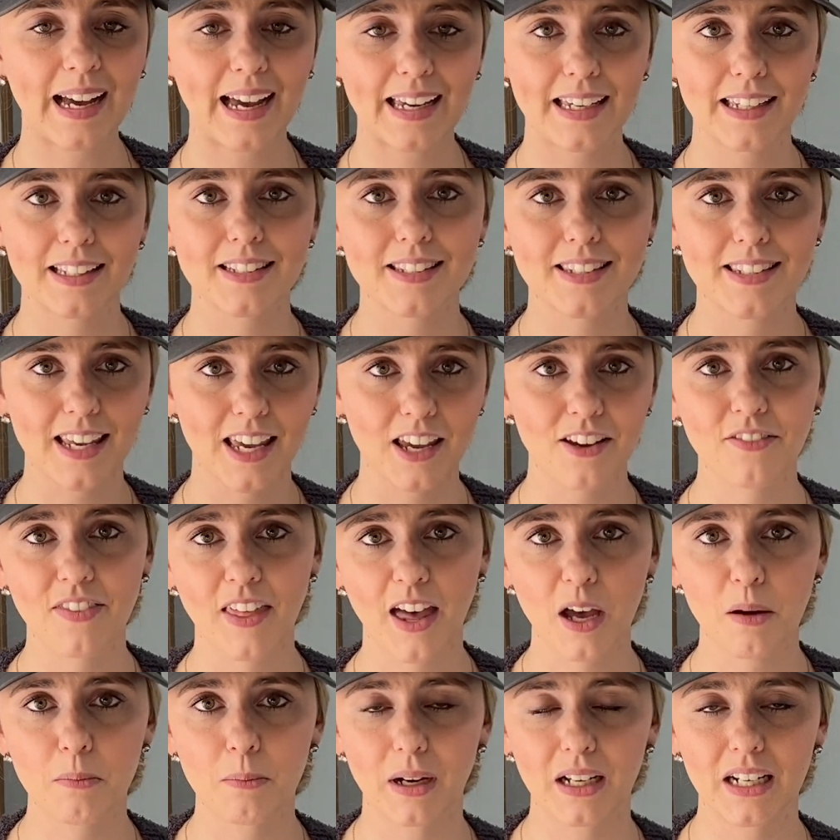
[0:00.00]
I can save
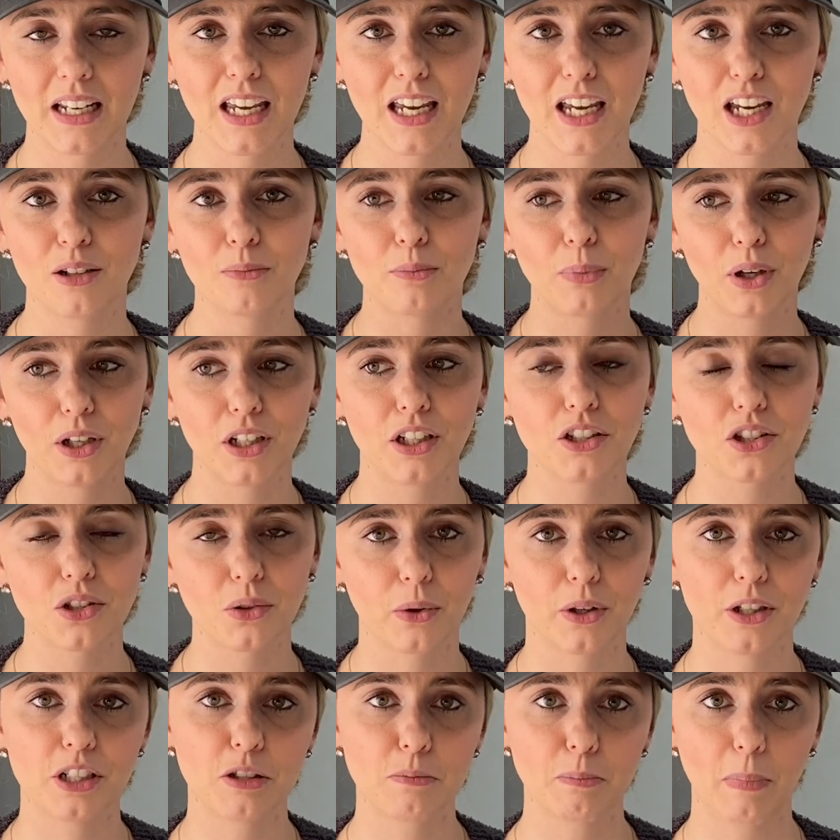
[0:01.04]
that money and put it
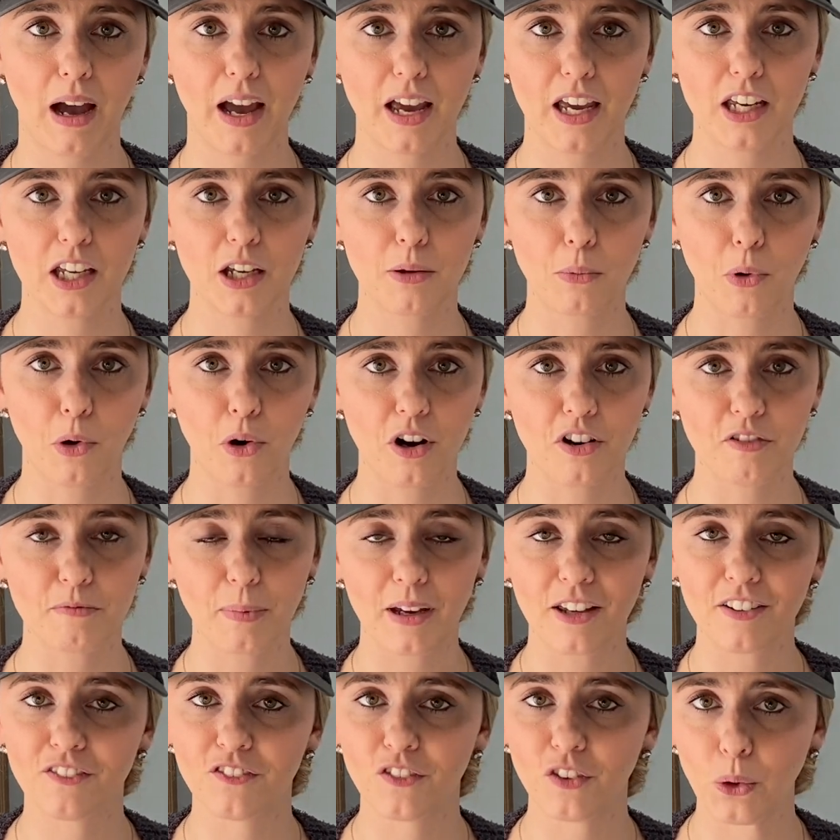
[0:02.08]
towards buying more of
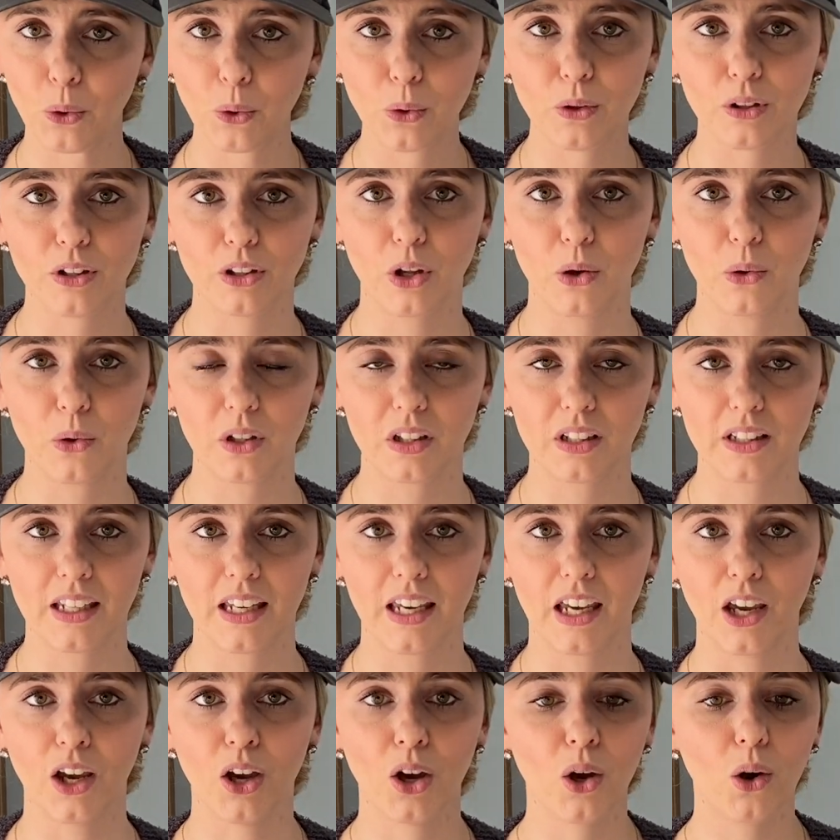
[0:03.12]
my food
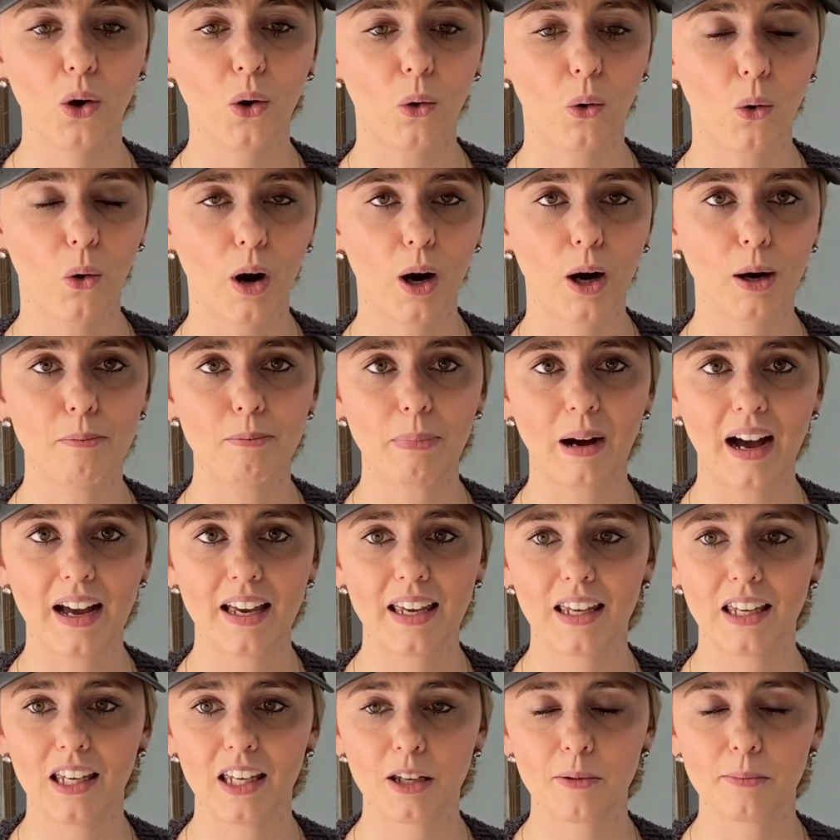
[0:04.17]
locally or
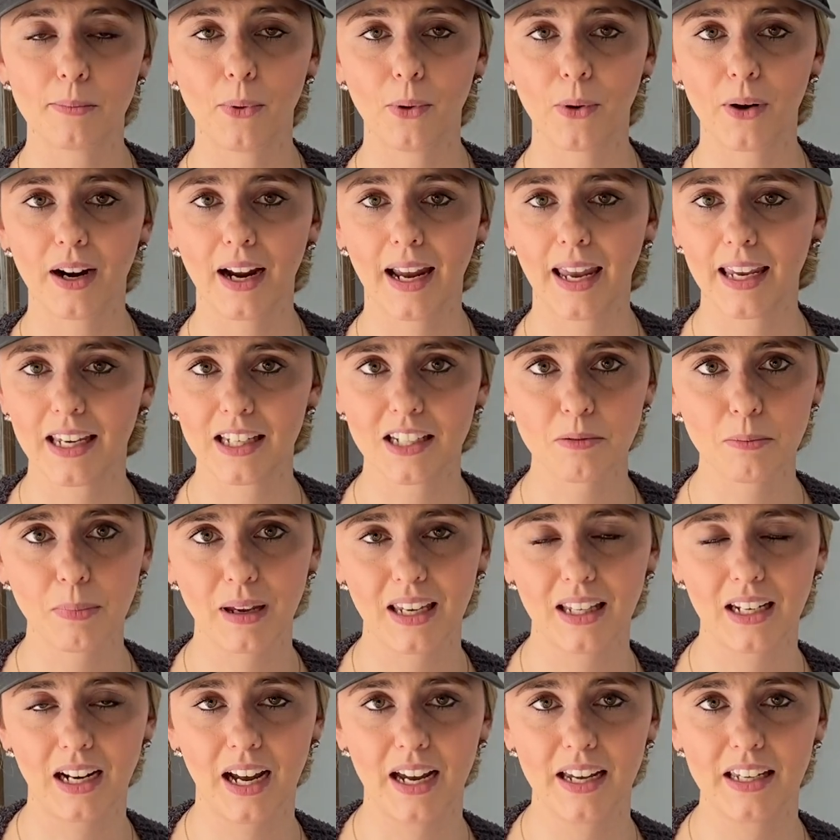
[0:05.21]
buying more
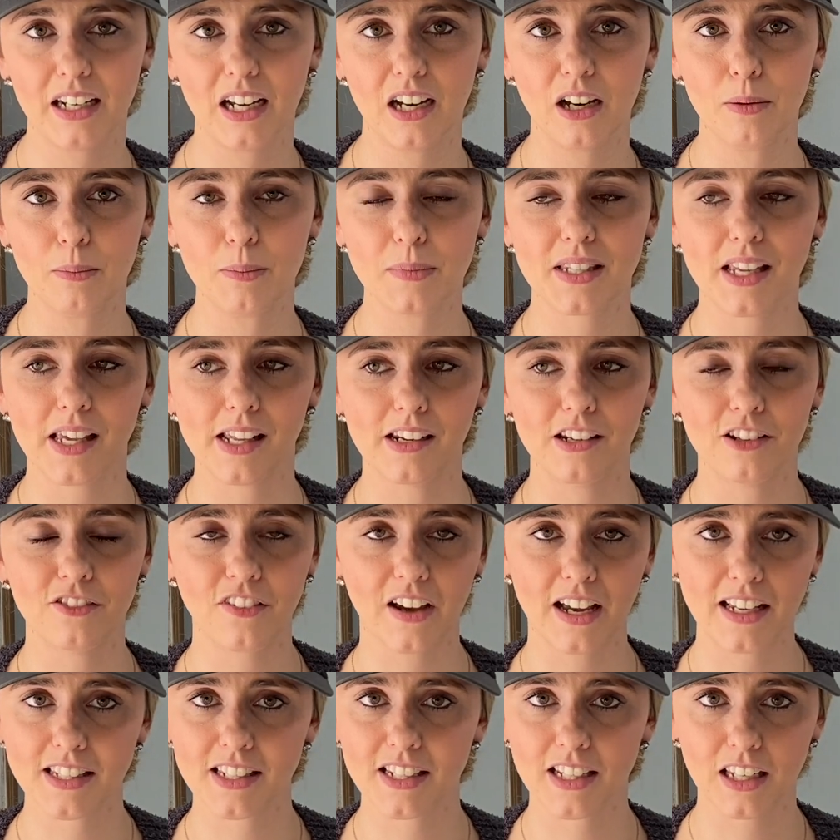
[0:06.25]
handmade items and
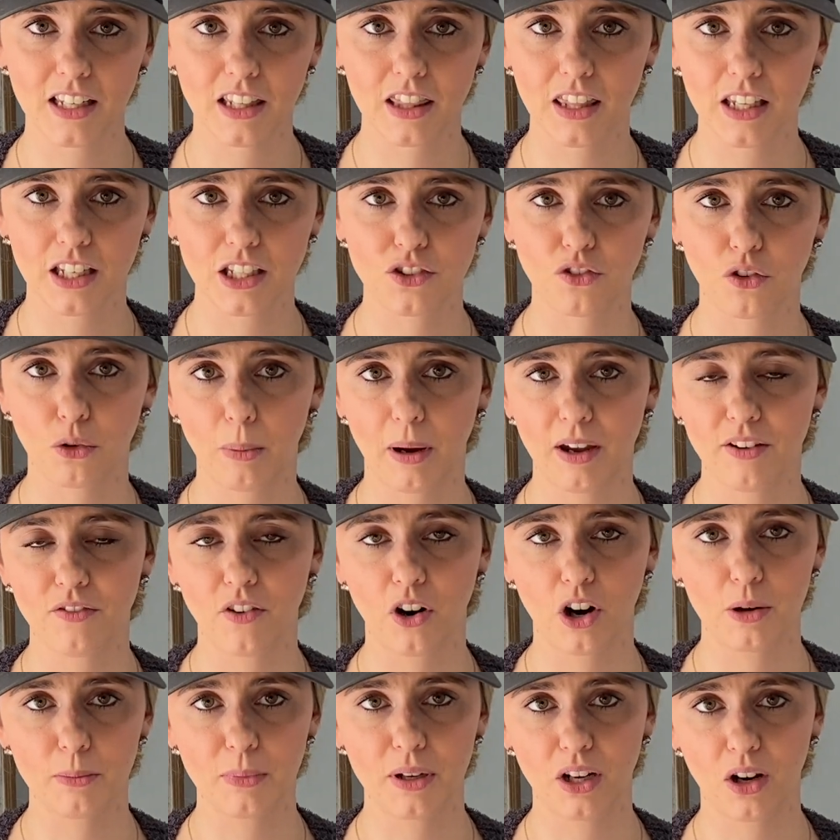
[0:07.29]
investing in things for my
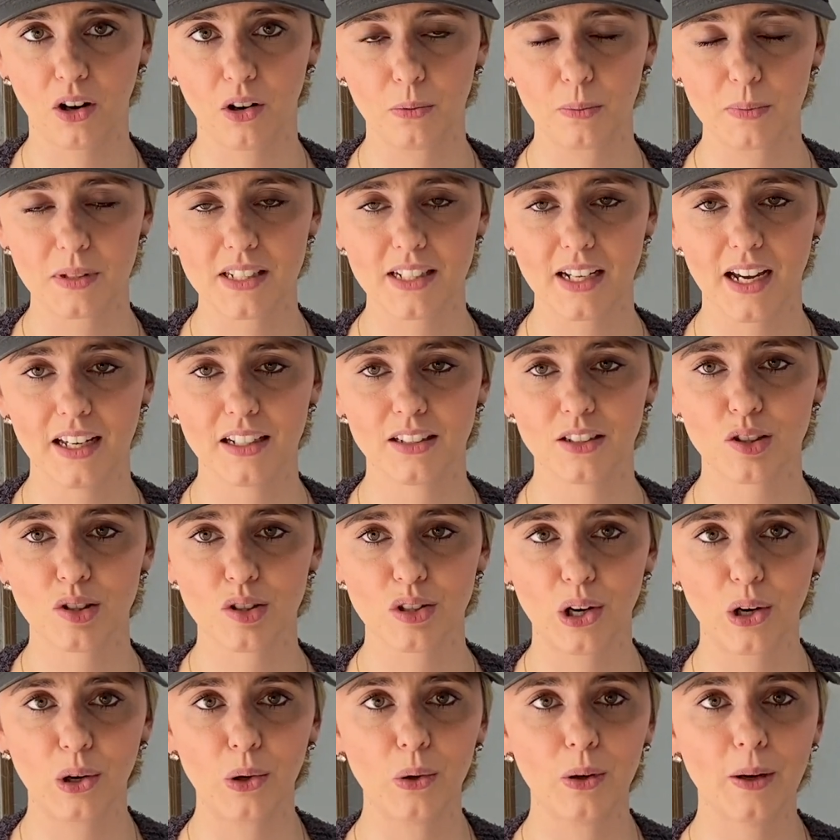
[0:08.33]
farm and homestead.
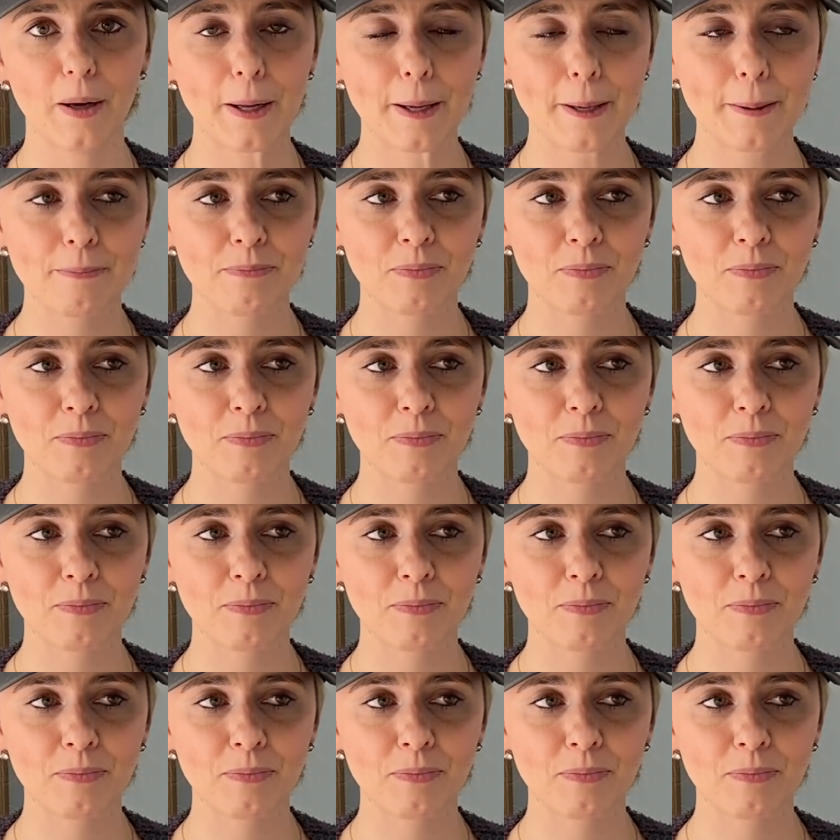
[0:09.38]
So